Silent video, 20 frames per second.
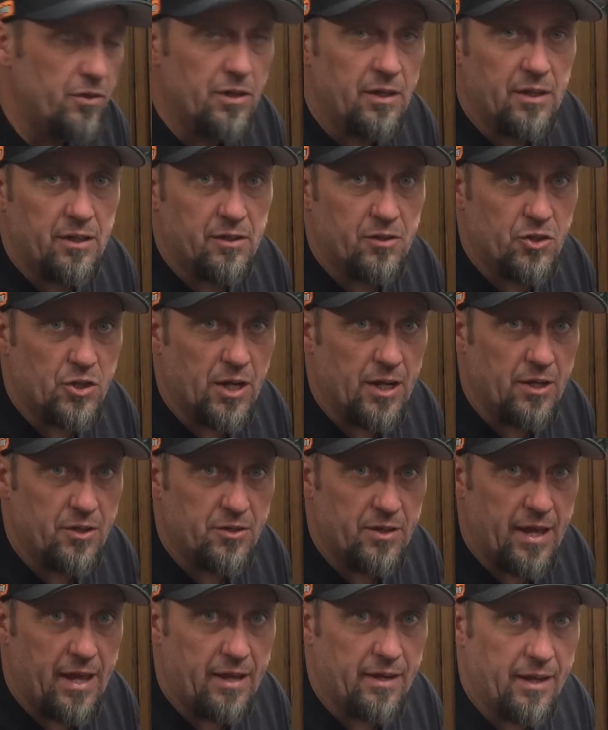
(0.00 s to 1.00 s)
need to change
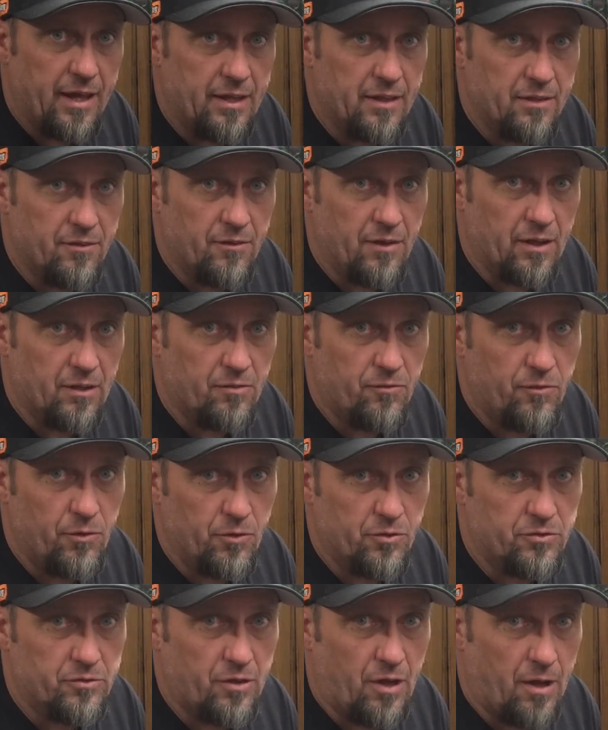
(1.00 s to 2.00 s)
that at the next fuel
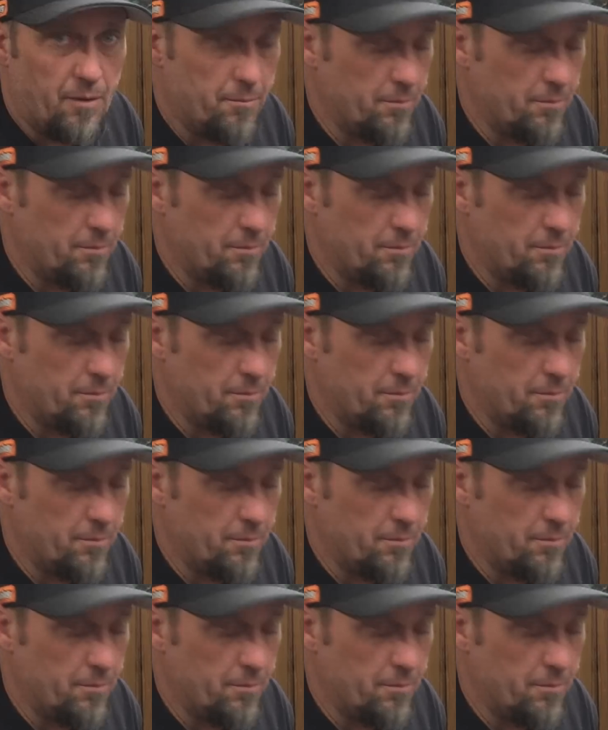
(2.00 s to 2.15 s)
stop.